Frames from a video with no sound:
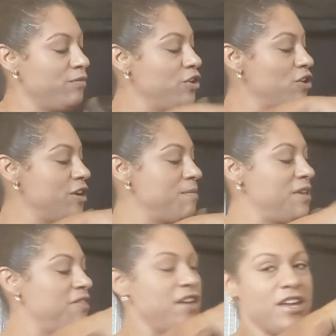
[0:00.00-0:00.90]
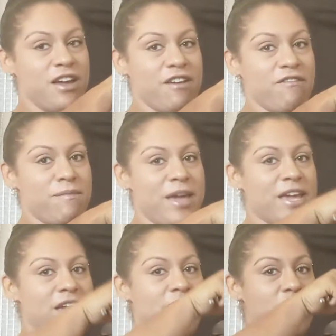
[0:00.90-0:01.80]
You're going to be thinking of
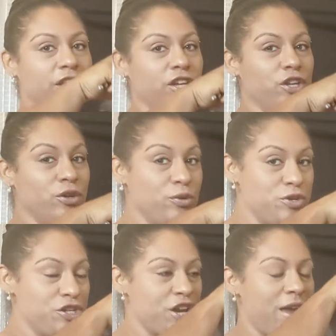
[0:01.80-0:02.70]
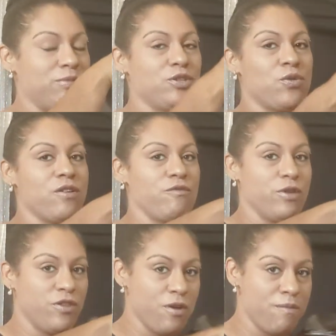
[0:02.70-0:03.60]
making a U shape sort of
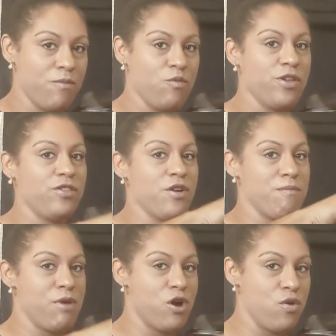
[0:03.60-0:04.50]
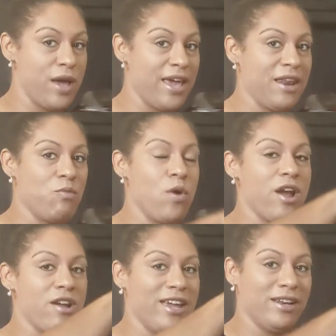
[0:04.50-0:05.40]
with your bow and
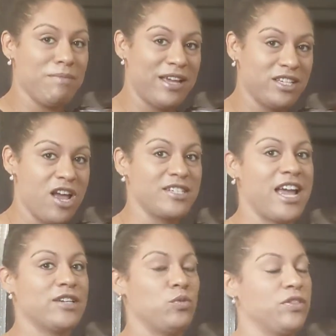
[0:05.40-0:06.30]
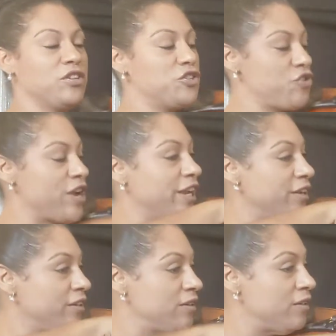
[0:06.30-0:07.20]
where it makes contact with the string.
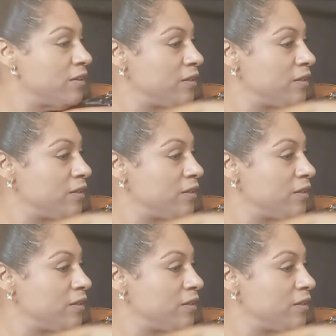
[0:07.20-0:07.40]
See